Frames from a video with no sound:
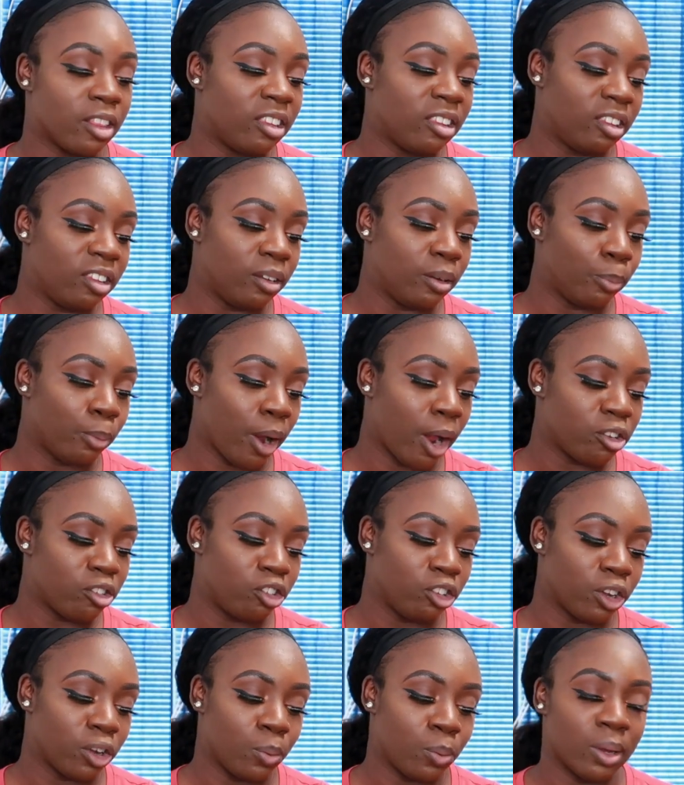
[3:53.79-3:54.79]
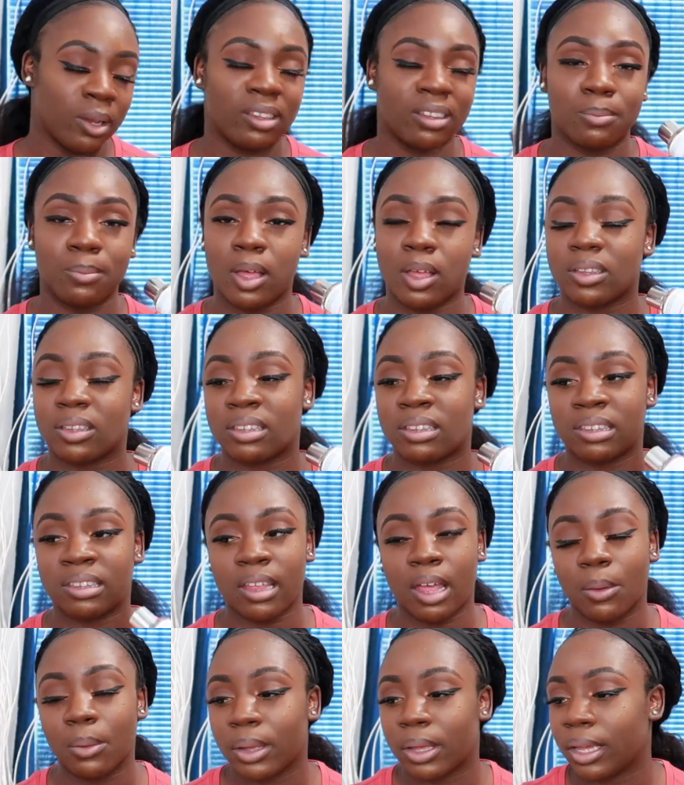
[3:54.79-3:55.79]
This is the brown sugar one. Smells
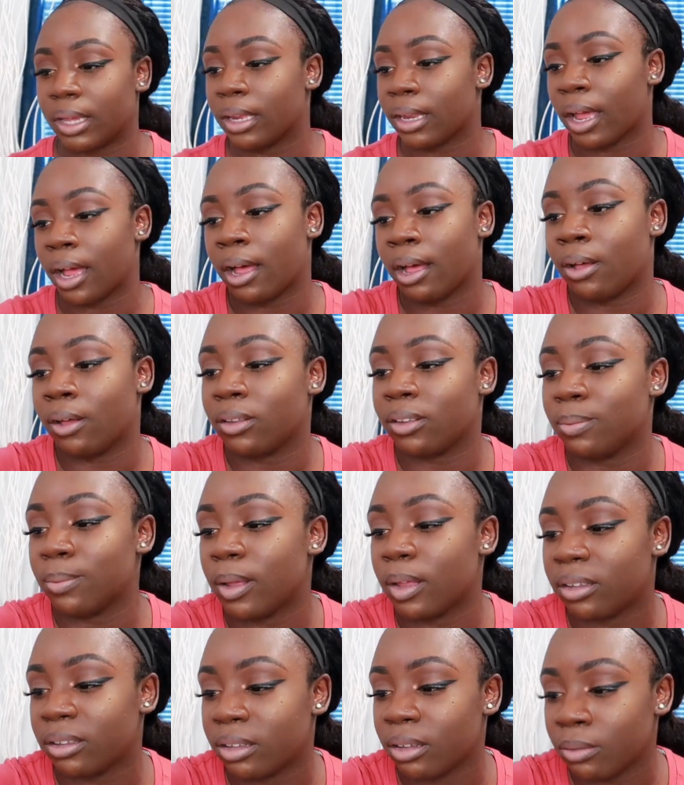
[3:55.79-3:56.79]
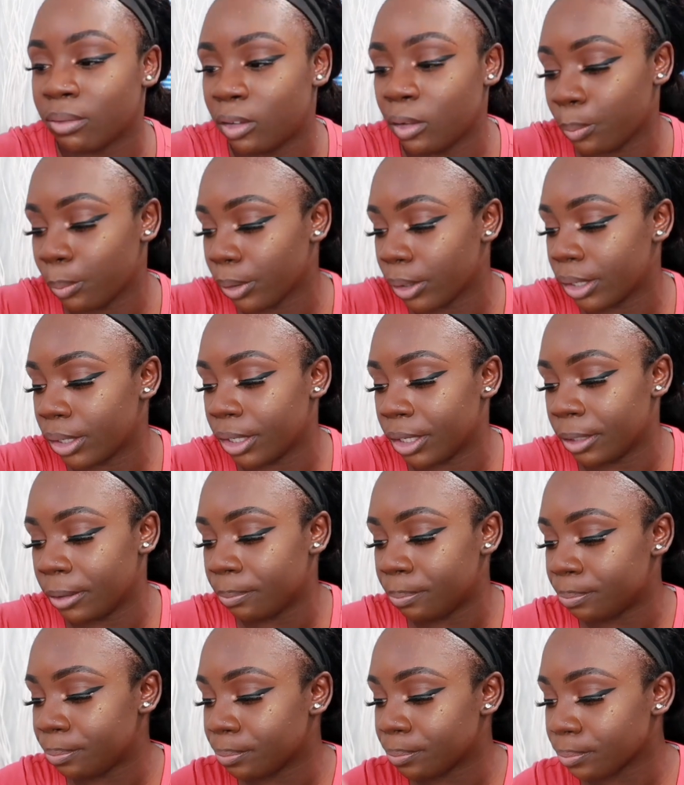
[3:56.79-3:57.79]
so good, y'all. Smells so super good.